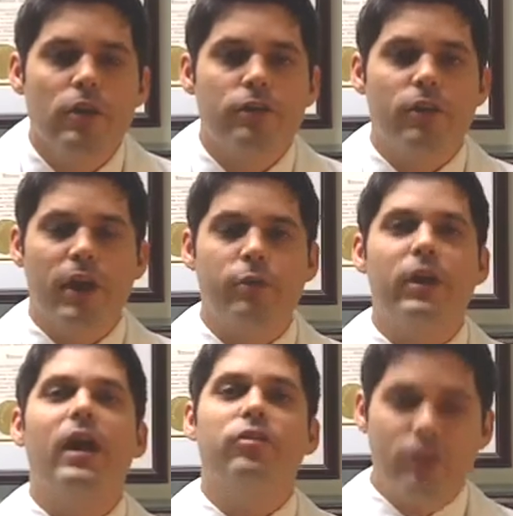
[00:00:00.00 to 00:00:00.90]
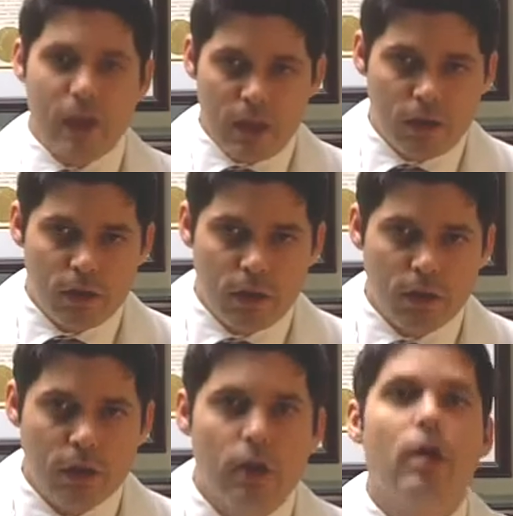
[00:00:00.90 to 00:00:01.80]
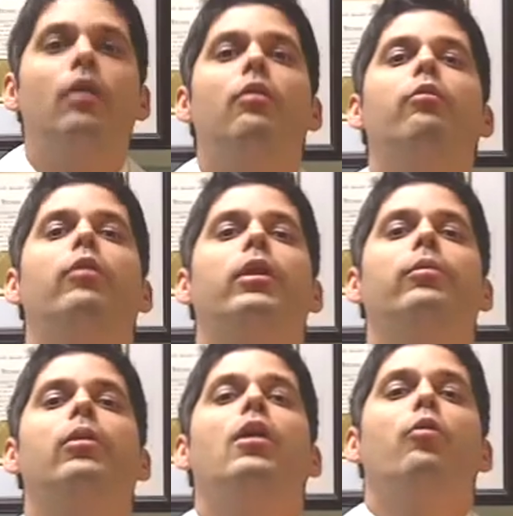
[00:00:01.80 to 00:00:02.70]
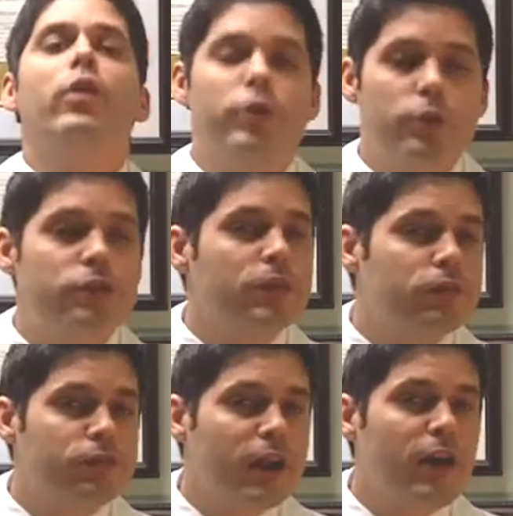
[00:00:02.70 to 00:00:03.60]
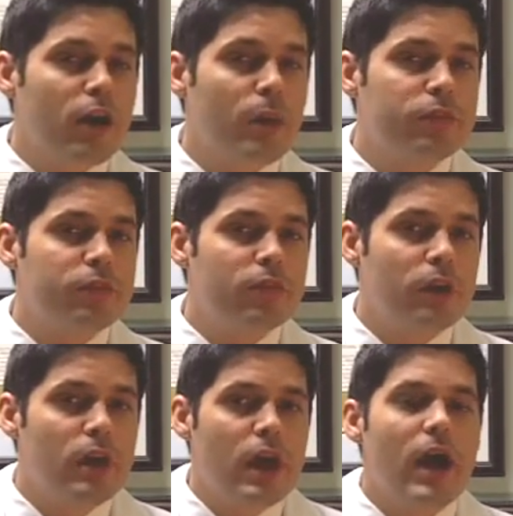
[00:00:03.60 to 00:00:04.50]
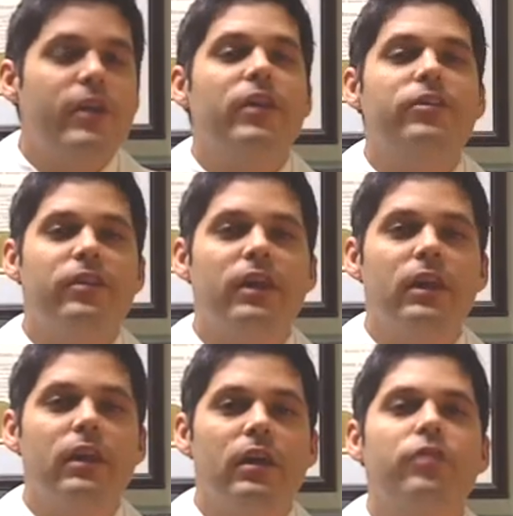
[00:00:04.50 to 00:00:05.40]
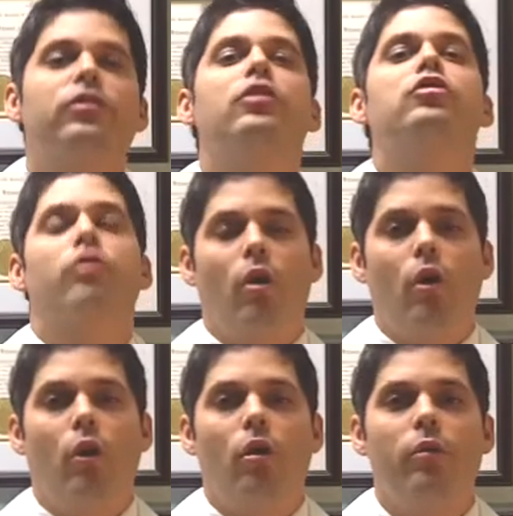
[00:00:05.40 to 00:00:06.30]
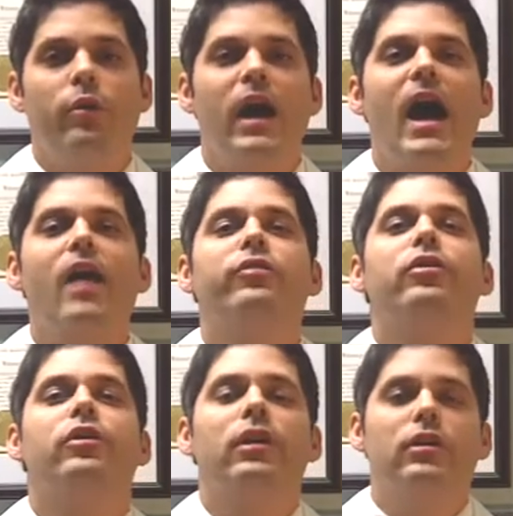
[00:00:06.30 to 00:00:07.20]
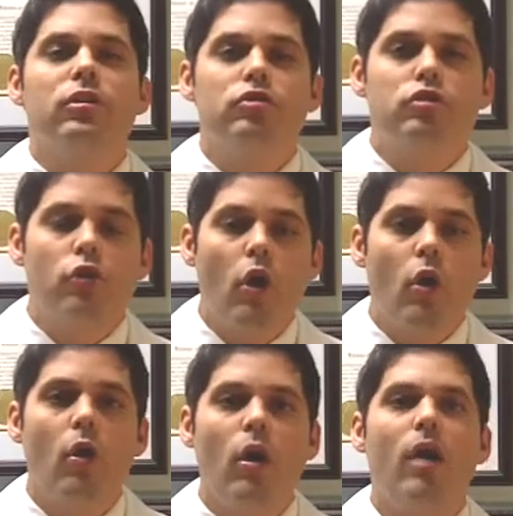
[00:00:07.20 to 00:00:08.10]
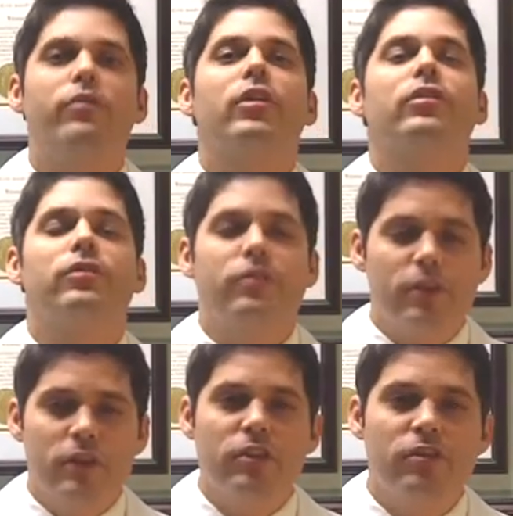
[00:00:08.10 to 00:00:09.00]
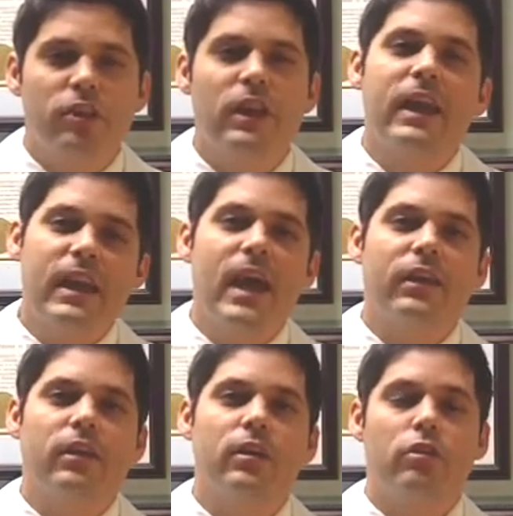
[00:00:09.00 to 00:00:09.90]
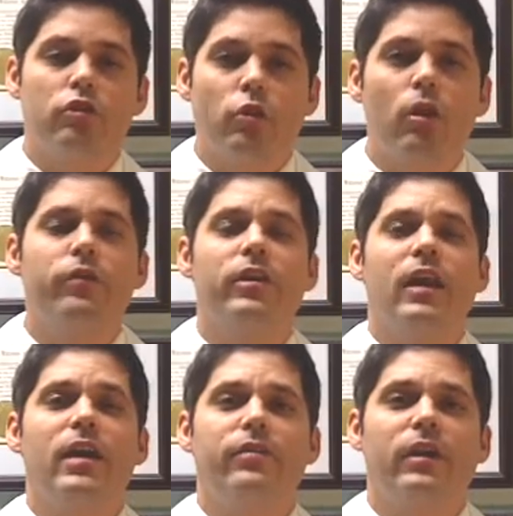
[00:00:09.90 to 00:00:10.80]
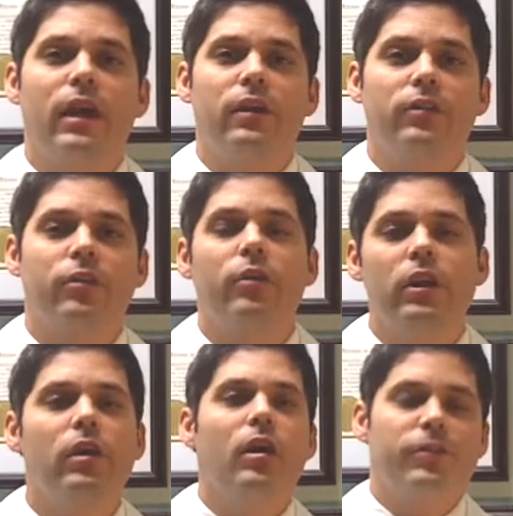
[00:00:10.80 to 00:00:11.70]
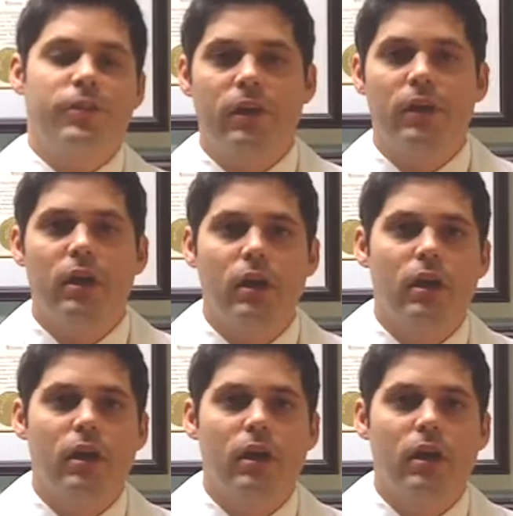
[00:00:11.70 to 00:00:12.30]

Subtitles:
So then we educate, we reduce these flare-ups, and then C is control. We have to get control of your condition again, control of your life again. So ERC.